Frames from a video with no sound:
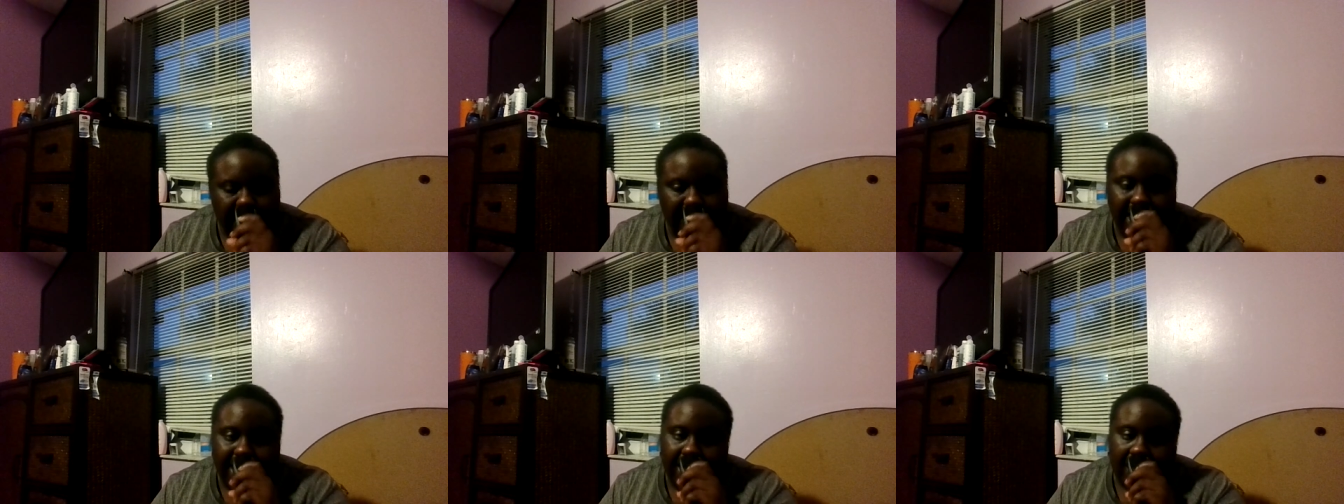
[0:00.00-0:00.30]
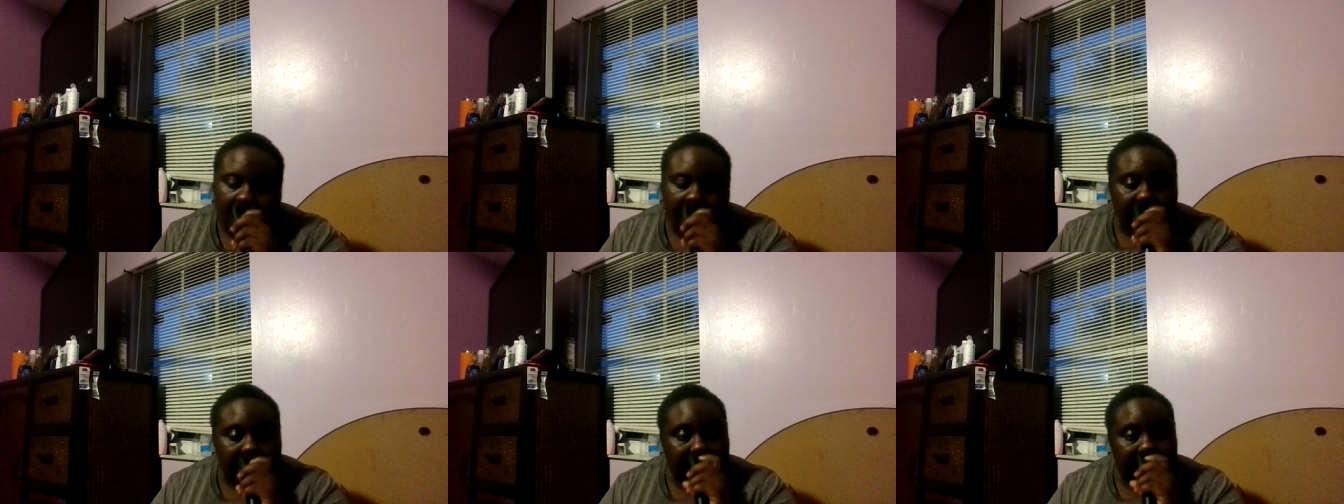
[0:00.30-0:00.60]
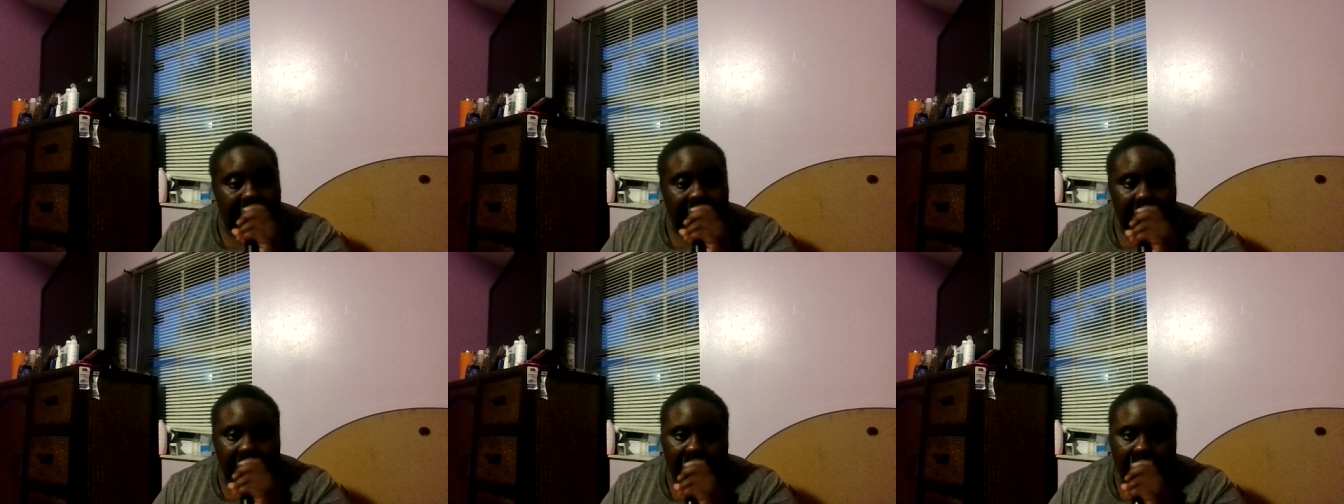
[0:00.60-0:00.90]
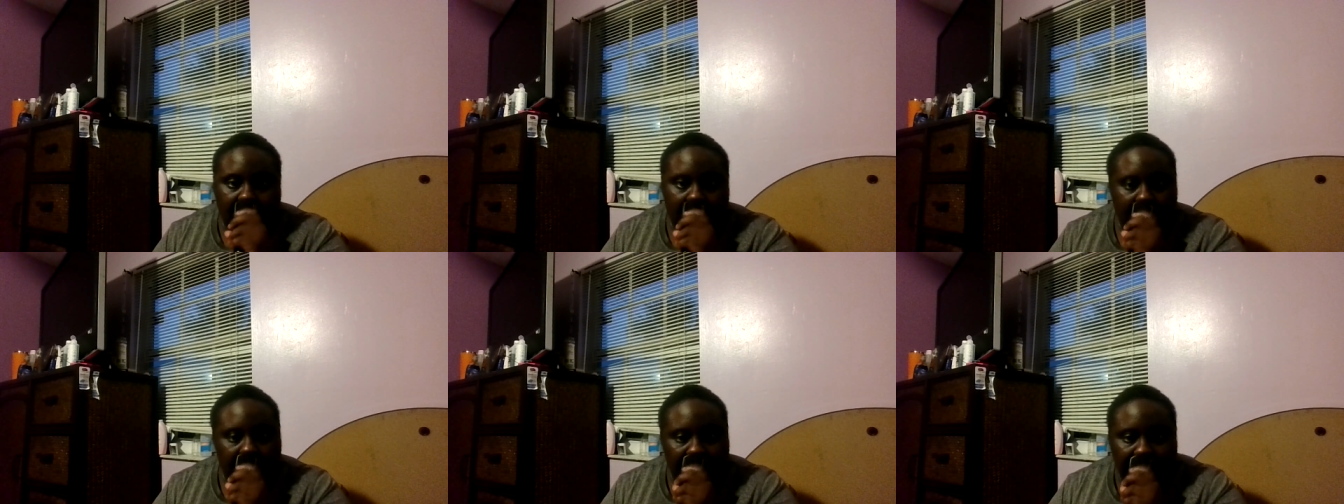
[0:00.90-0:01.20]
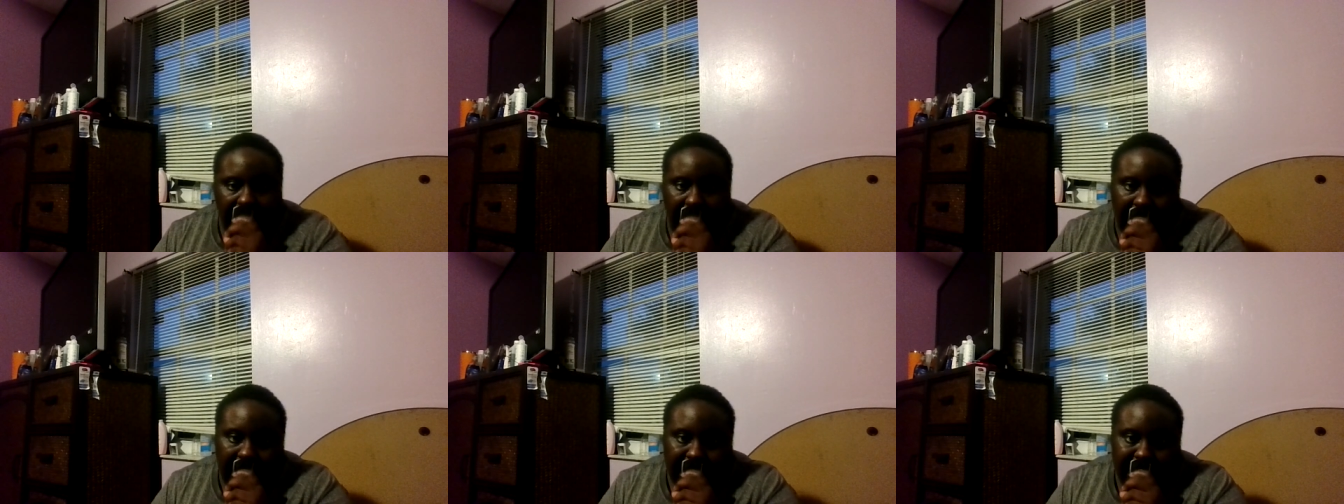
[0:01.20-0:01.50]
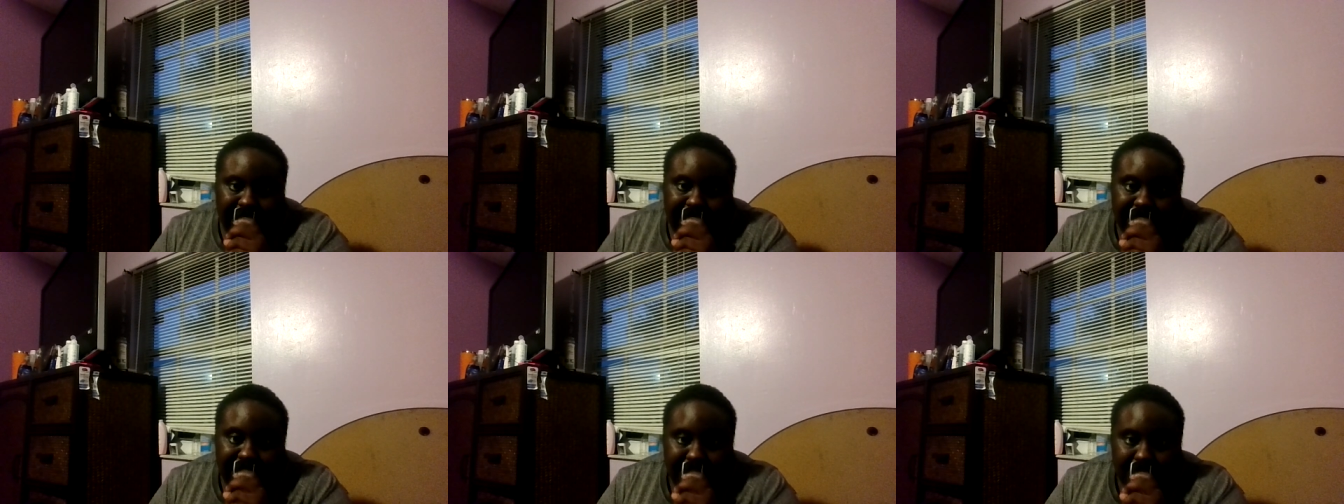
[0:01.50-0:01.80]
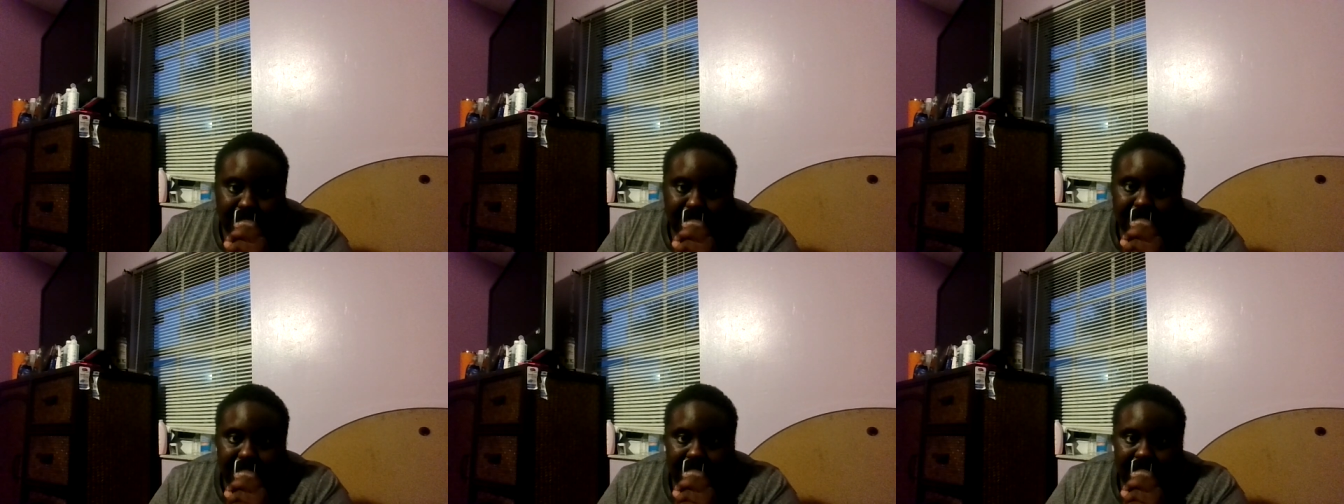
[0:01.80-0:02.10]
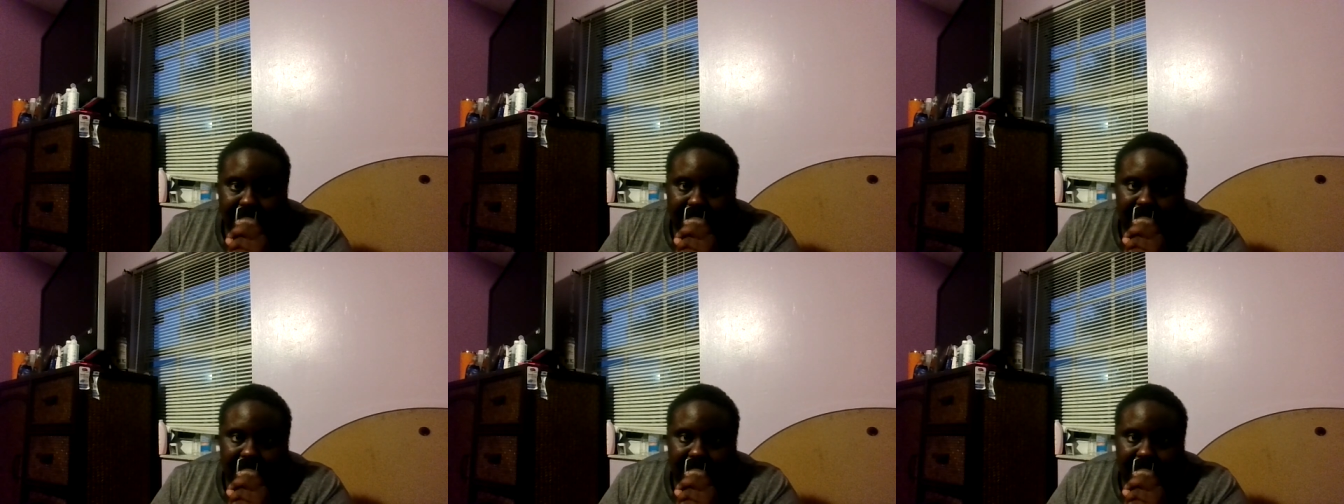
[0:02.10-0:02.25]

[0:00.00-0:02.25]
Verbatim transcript: I, I um, that's me.